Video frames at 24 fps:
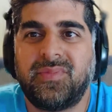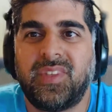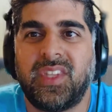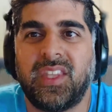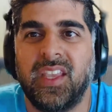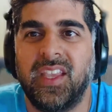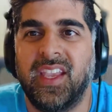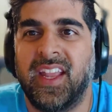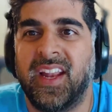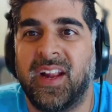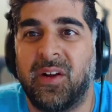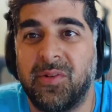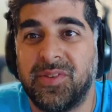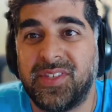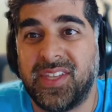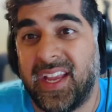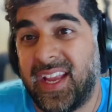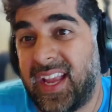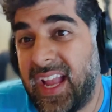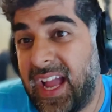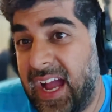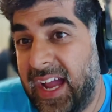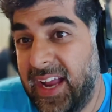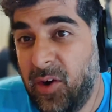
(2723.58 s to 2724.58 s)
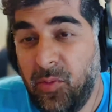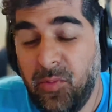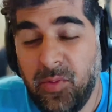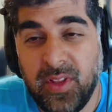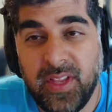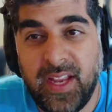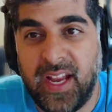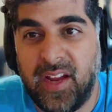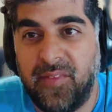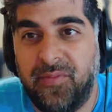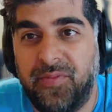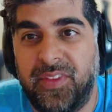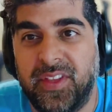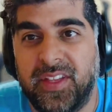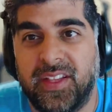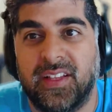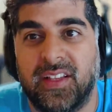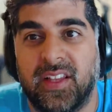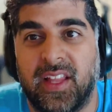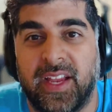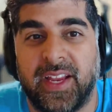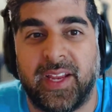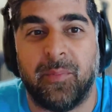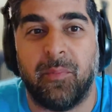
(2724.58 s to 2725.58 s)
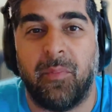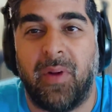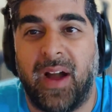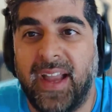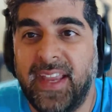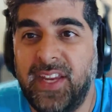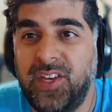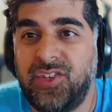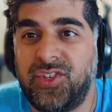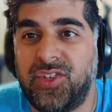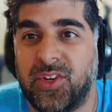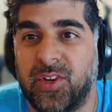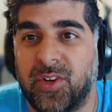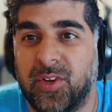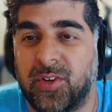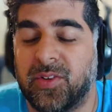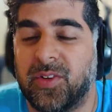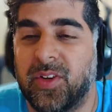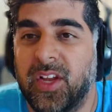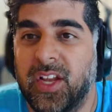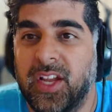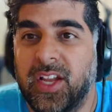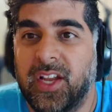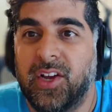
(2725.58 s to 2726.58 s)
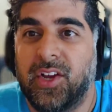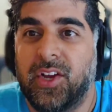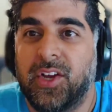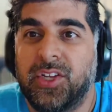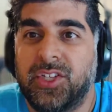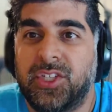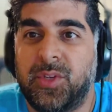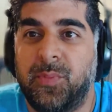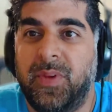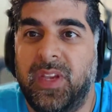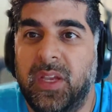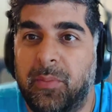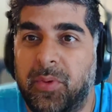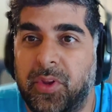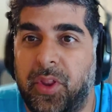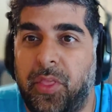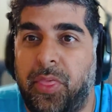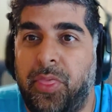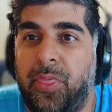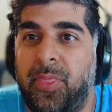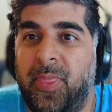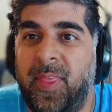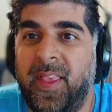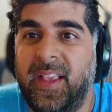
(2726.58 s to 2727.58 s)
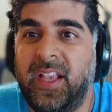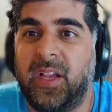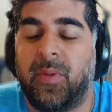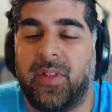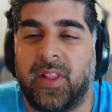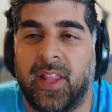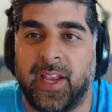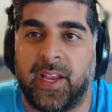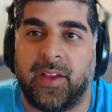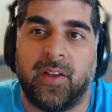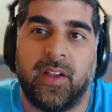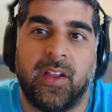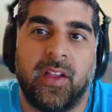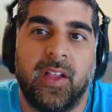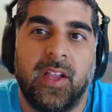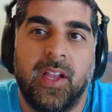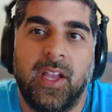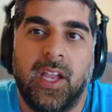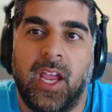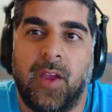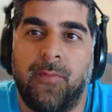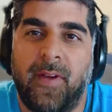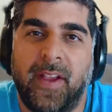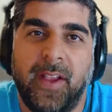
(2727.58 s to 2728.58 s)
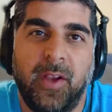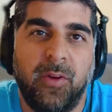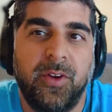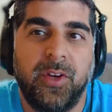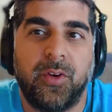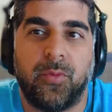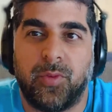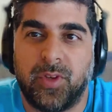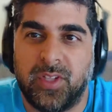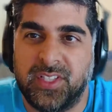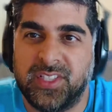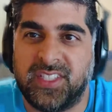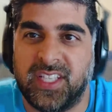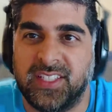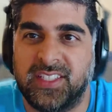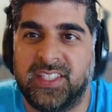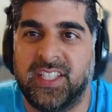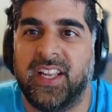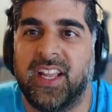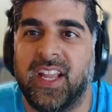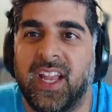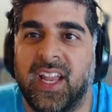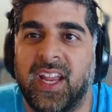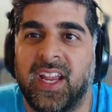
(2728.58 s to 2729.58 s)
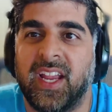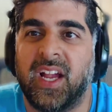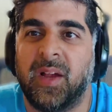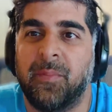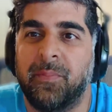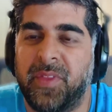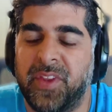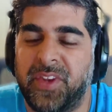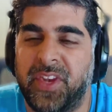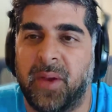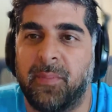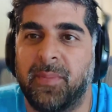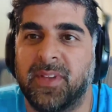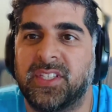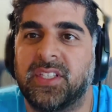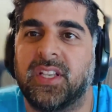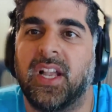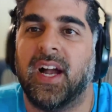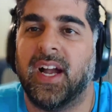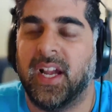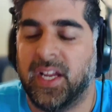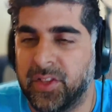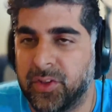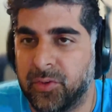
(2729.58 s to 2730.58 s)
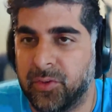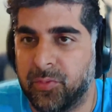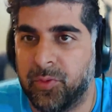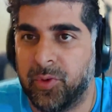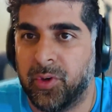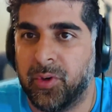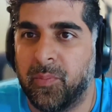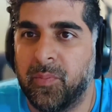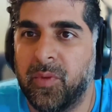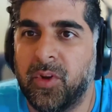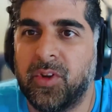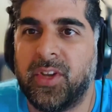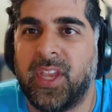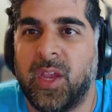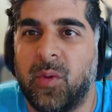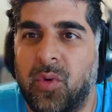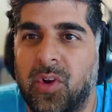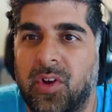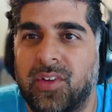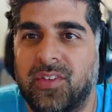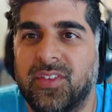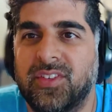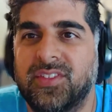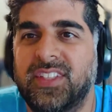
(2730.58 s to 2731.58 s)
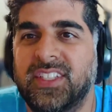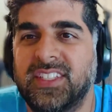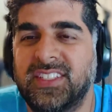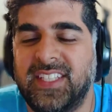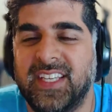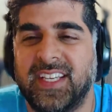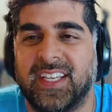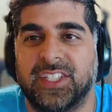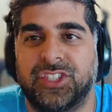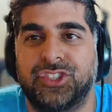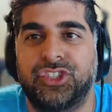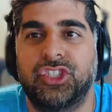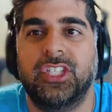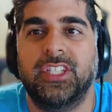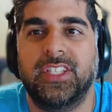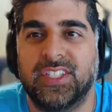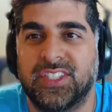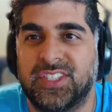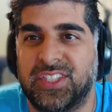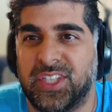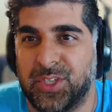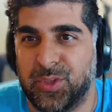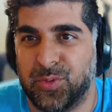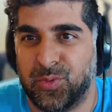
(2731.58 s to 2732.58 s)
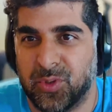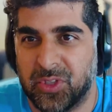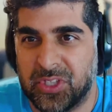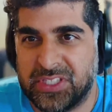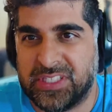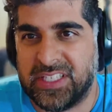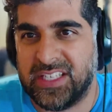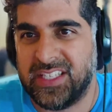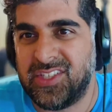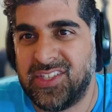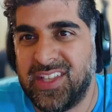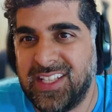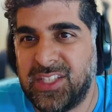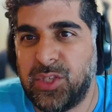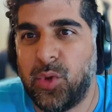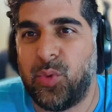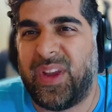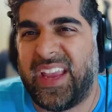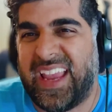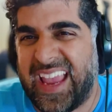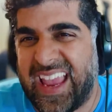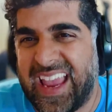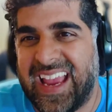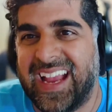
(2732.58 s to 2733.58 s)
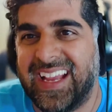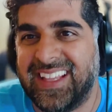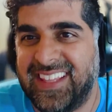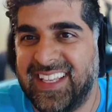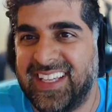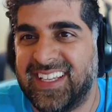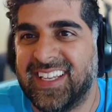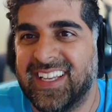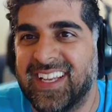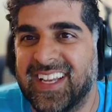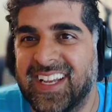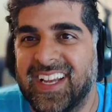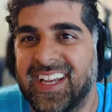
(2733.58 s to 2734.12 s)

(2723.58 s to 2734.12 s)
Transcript: And I was like, I don't really have the like mind share to be able to think about like if I go into real estate today, I'm the dumbest guy in the room. Okay, well, it doesn't take a genius to do real estate, so that's okay. I think